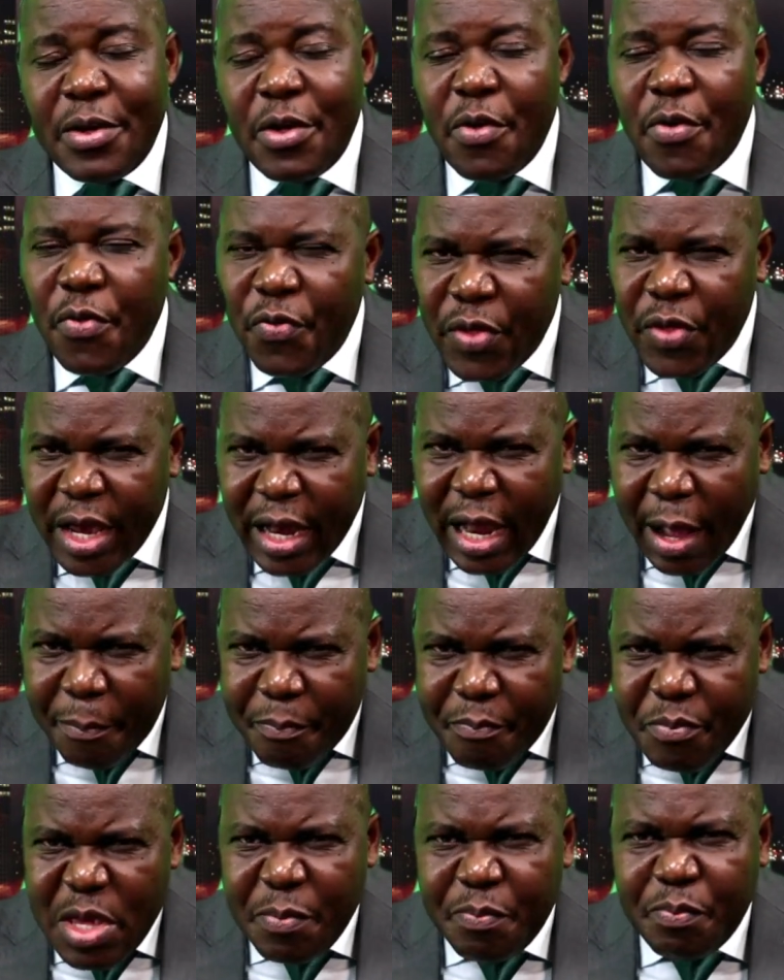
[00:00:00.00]
there are
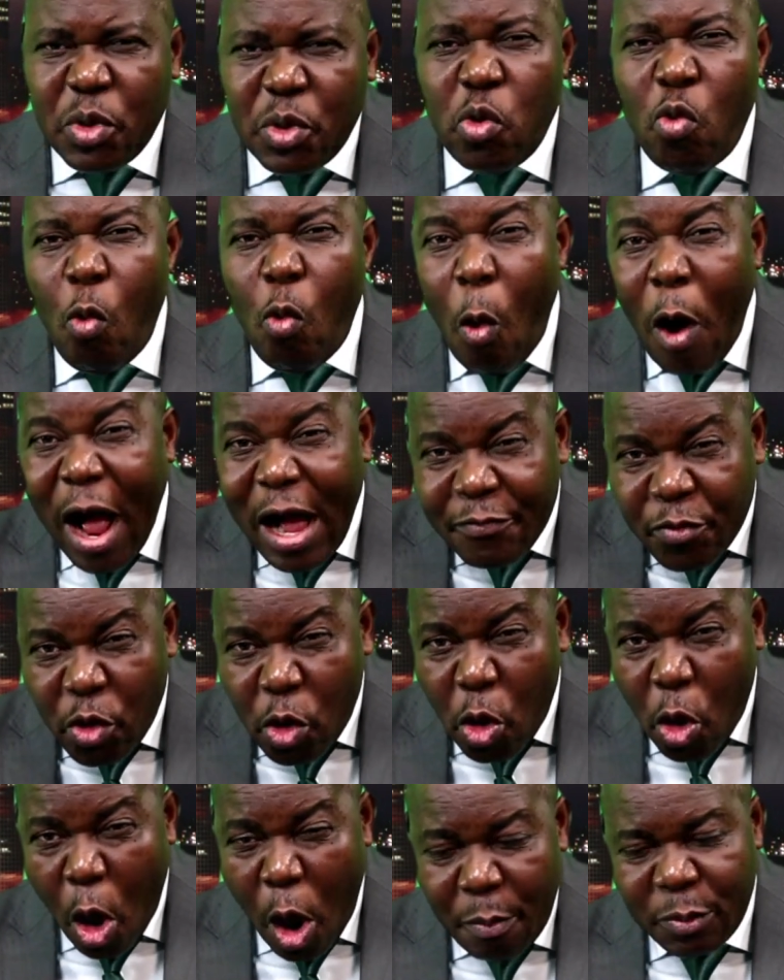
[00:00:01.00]
people who have
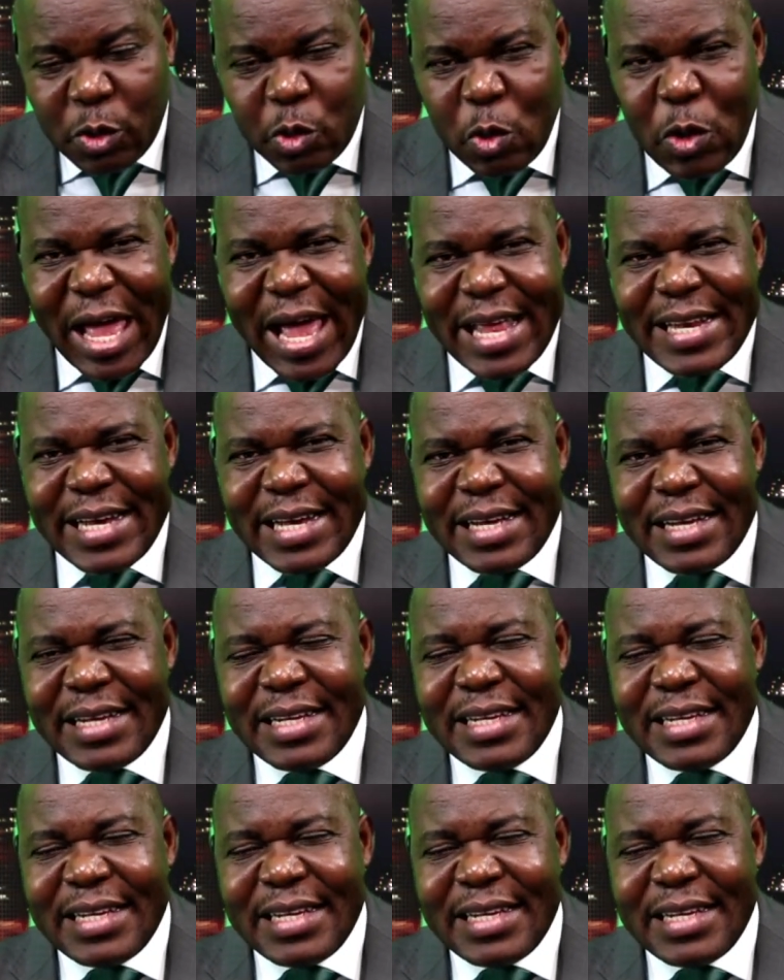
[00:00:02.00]
come together